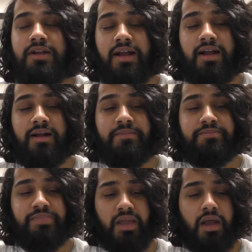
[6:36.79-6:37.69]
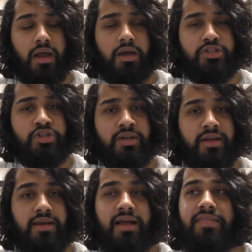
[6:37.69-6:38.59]
I should get
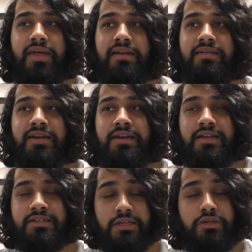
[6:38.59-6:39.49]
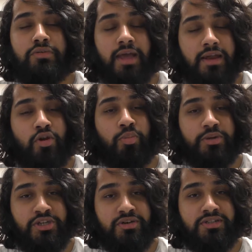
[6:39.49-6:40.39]
it. And then he's like, you'll get an
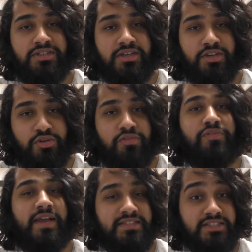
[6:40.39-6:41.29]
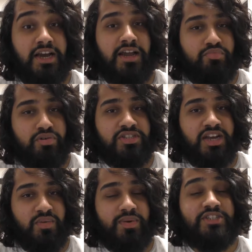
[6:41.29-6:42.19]
opportunity, you'll face Zaya
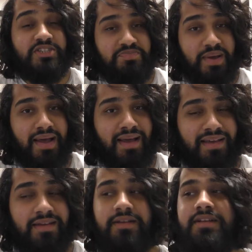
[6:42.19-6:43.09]
Brookside when she's back.